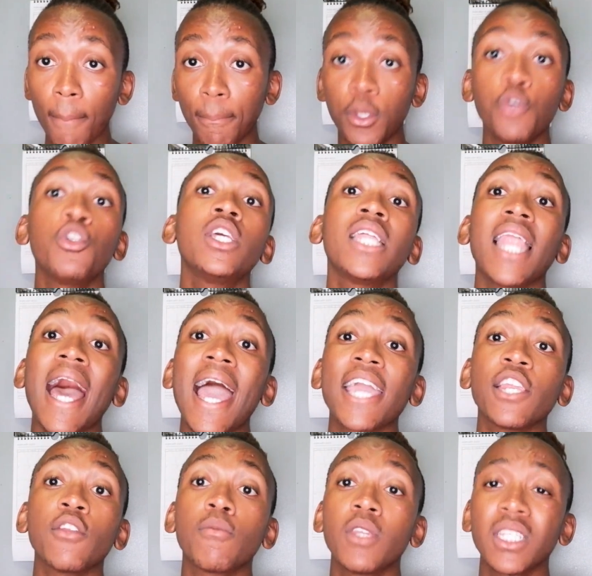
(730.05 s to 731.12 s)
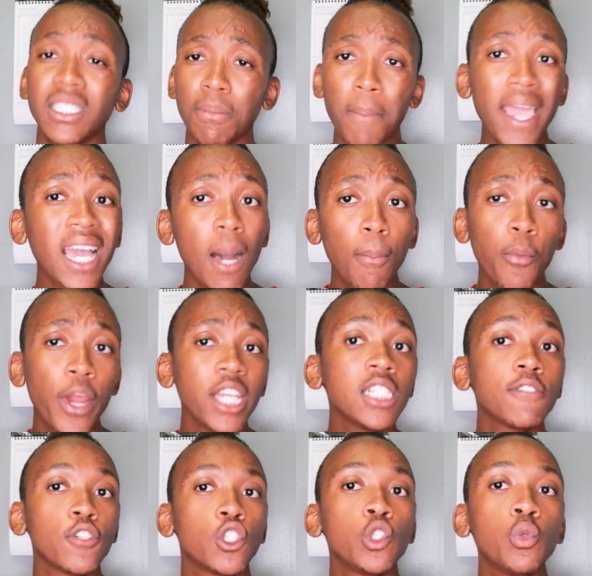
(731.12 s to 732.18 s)
beauty line, this makeup
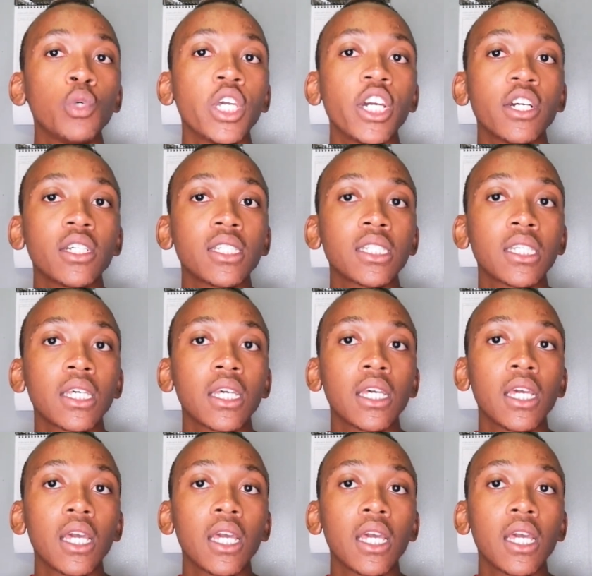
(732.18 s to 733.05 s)
range for 2 years.